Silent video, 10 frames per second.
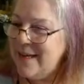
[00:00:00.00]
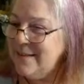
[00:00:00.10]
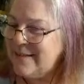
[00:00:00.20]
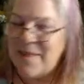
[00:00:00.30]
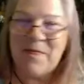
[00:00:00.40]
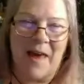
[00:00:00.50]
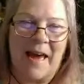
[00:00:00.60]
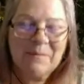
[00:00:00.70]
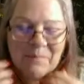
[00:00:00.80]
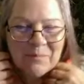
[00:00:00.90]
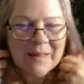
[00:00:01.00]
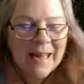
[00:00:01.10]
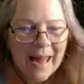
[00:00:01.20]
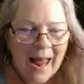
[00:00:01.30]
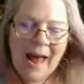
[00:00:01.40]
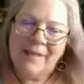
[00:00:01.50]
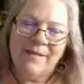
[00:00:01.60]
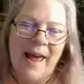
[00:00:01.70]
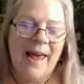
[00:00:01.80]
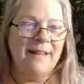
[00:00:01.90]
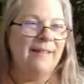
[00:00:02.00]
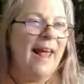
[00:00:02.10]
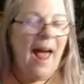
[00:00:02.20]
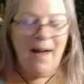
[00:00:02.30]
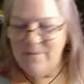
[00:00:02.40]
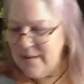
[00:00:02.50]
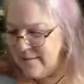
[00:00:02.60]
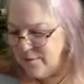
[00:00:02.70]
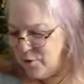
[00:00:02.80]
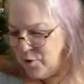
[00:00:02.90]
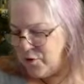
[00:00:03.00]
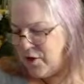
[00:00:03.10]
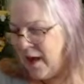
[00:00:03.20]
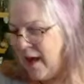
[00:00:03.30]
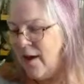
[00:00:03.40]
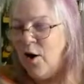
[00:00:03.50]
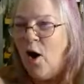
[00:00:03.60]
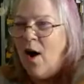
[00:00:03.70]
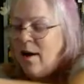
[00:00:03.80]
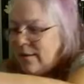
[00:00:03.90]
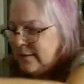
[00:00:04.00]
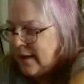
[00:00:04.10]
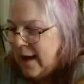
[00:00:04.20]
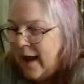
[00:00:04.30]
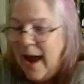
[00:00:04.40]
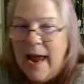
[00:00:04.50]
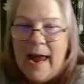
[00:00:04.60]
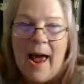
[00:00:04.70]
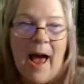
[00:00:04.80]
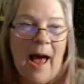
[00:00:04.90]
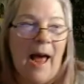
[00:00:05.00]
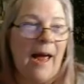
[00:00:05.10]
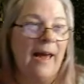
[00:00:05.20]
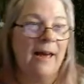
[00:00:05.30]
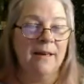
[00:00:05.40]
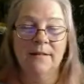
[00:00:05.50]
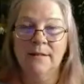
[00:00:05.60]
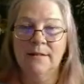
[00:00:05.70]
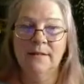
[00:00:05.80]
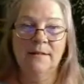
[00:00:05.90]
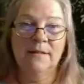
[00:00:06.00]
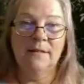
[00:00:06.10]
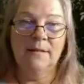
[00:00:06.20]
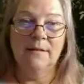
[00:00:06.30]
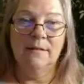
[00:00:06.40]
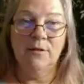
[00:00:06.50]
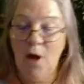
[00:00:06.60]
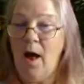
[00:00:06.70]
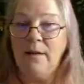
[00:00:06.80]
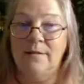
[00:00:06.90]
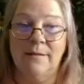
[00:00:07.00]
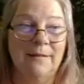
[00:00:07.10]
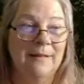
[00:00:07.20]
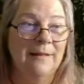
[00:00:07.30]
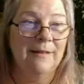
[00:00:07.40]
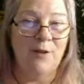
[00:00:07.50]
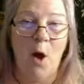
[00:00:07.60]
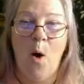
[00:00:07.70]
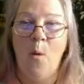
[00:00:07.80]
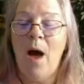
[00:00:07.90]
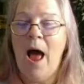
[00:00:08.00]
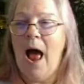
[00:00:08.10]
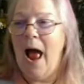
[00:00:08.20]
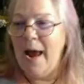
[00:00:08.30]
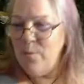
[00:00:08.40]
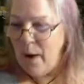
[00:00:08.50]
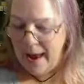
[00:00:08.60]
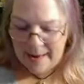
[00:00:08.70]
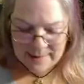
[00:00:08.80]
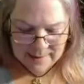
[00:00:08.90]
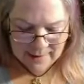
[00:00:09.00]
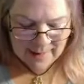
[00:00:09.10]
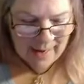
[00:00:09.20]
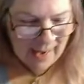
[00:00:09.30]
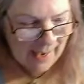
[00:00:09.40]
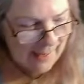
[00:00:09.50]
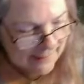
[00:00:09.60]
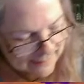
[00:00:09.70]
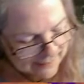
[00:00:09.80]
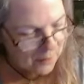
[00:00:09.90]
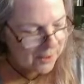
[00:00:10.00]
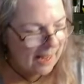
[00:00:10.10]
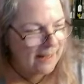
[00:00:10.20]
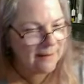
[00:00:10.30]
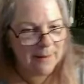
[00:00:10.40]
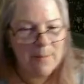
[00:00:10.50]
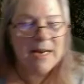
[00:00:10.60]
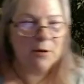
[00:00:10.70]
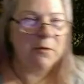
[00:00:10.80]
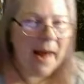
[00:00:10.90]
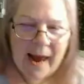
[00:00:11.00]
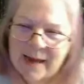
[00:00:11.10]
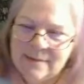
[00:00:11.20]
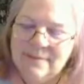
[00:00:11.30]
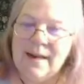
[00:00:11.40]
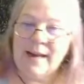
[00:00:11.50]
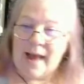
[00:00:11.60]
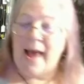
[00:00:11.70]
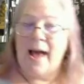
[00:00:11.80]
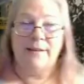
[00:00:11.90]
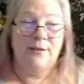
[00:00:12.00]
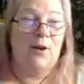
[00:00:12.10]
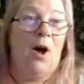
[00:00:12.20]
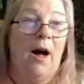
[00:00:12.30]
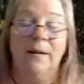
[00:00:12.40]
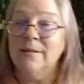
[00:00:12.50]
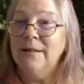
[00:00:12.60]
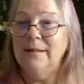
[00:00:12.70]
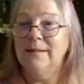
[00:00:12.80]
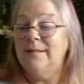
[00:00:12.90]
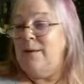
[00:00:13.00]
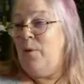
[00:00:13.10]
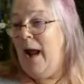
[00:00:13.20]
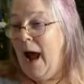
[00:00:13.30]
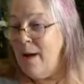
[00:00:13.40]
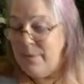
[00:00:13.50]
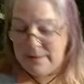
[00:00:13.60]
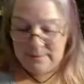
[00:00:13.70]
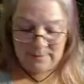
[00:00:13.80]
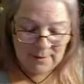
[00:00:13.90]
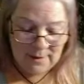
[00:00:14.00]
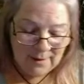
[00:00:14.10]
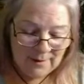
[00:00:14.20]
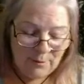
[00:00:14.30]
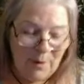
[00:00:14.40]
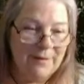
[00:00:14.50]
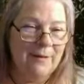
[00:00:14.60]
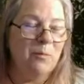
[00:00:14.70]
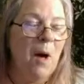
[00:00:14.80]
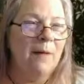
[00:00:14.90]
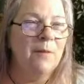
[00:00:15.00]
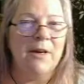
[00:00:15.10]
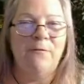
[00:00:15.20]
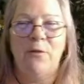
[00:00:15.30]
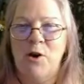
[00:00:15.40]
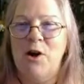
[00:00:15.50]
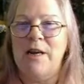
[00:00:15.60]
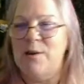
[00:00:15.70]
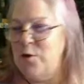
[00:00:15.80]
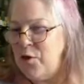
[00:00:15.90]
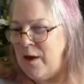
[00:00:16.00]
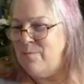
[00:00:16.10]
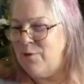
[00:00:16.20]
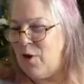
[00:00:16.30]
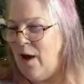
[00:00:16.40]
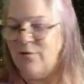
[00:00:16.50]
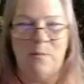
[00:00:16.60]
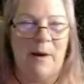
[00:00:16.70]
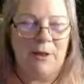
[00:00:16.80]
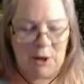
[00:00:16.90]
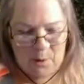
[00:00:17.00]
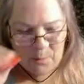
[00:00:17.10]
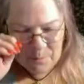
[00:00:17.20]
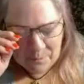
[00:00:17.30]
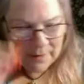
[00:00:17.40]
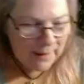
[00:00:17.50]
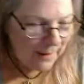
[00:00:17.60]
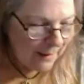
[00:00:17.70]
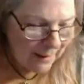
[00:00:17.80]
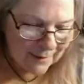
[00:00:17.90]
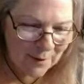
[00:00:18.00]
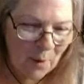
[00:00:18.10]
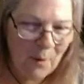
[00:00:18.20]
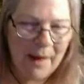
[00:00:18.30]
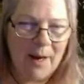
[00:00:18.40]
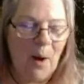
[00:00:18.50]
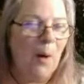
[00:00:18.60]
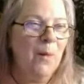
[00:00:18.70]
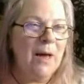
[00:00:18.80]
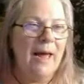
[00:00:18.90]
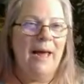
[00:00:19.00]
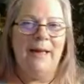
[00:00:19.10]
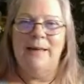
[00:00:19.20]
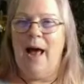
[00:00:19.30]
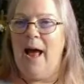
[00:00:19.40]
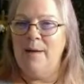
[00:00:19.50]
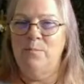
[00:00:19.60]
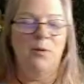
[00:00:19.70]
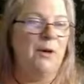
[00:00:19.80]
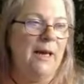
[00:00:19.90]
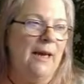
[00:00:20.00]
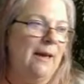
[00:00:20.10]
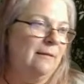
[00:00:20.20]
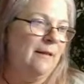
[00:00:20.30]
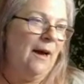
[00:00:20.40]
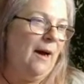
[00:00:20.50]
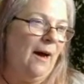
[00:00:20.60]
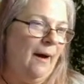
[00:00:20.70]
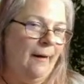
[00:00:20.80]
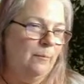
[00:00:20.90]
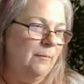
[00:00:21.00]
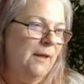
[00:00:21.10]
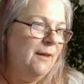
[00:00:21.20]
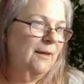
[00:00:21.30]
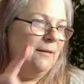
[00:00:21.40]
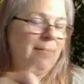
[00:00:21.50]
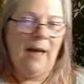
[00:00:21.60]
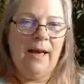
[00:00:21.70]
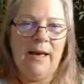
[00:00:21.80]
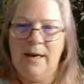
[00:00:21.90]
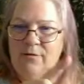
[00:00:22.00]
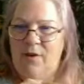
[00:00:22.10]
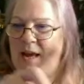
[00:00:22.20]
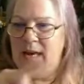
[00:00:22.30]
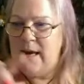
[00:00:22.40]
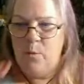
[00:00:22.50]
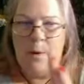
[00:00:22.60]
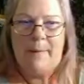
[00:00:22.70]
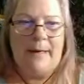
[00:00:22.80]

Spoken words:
I was doing something. Well, here's the thing. They have this new thing called AI songs. So I went and I said, okay, let me create an AI song. See what happens. So I says, well, I'm looking for a new theme song for my show. So I go and I put in